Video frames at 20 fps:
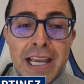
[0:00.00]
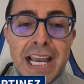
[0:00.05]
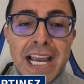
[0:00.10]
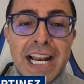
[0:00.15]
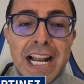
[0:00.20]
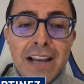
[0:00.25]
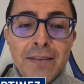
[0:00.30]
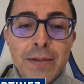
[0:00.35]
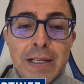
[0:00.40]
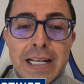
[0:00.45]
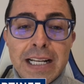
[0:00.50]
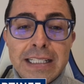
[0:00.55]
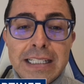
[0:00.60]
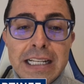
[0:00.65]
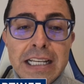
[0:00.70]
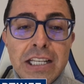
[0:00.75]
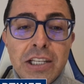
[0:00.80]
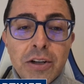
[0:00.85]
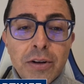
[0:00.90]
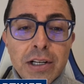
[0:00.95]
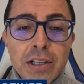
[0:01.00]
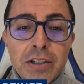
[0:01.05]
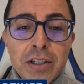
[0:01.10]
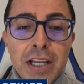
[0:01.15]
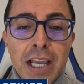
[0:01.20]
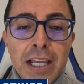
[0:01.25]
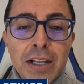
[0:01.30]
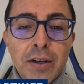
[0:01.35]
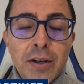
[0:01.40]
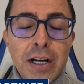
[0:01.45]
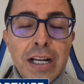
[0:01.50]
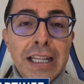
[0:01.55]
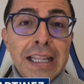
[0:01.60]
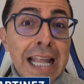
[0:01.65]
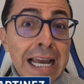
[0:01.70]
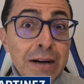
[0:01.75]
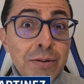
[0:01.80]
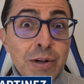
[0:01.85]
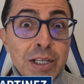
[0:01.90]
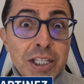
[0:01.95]
And I've been a teacher, educator, and
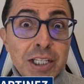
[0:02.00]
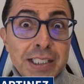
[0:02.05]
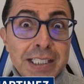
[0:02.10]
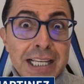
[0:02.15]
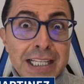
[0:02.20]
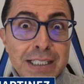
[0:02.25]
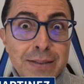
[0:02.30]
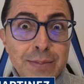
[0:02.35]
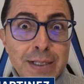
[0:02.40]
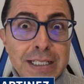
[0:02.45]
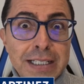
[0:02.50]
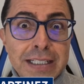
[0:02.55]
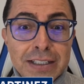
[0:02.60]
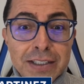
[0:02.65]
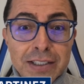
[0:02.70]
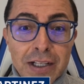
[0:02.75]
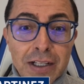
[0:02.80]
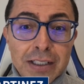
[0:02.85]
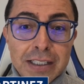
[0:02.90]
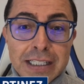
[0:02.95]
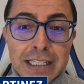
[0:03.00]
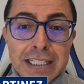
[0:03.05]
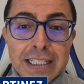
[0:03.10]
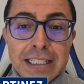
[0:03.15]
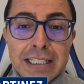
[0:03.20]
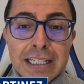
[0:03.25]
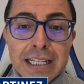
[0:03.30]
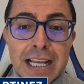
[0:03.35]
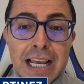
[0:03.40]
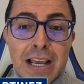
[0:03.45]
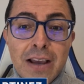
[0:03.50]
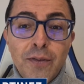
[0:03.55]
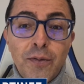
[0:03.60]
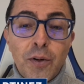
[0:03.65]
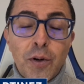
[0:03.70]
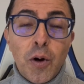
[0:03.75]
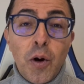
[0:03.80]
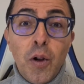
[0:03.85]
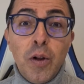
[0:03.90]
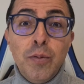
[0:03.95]
language assessment consultant
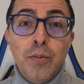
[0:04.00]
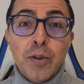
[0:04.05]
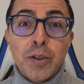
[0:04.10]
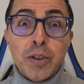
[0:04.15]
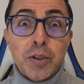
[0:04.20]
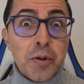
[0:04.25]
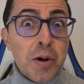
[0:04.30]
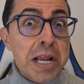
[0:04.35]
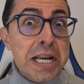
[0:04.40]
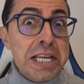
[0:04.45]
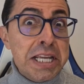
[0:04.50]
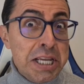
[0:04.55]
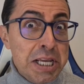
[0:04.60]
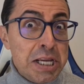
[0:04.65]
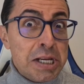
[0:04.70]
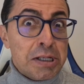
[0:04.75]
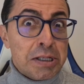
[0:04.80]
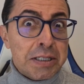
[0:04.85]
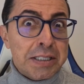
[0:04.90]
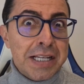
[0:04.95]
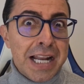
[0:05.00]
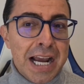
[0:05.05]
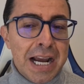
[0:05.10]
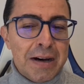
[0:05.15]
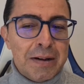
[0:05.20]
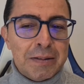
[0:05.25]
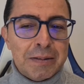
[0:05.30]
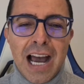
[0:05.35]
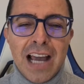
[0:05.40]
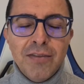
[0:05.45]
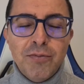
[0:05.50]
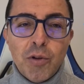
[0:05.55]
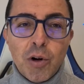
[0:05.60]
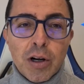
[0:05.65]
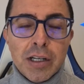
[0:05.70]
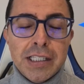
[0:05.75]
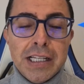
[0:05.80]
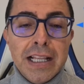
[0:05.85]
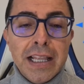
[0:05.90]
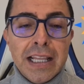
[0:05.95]
for almost 20 years now. I've
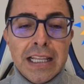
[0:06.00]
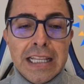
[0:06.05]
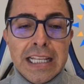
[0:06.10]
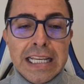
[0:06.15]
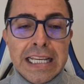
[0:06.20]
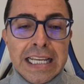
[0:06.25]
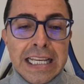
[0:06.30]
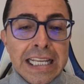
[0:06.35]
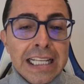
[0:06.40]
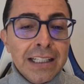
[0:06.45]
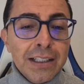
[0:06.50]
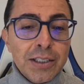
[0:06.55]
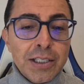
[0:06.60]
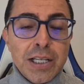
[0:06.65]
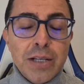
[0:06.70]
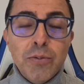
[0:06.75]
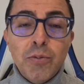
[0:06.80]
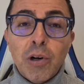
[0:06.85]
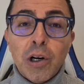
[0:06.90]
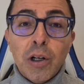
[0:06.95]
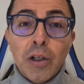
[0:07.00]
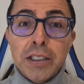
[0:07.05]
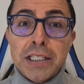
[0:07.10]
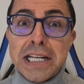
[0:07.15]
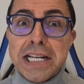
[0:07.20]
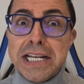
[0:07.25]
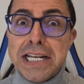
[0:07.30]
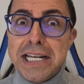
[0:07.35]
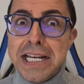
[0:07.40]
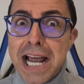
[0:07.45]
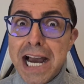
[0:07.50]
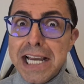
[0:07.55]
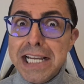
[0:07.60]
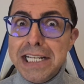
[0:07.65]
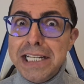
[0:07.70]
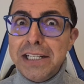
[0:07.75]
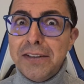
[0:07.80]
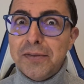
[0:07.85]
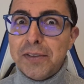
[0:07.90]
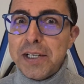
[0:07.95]
worked in the ELT world in
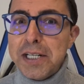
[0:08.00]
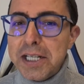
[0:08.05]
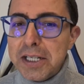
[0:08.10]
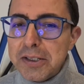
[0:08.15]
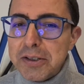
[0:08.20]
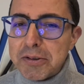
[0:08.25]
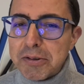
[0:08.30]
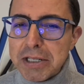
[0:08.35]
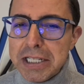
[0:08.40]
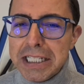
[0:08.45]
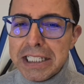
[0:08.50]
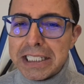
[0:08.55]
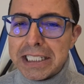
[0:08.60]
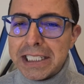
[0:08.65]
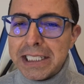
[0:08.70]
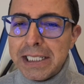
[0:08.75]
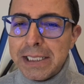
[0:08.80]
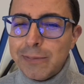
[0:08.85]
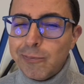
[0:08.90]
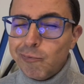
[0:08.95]
9 different countries.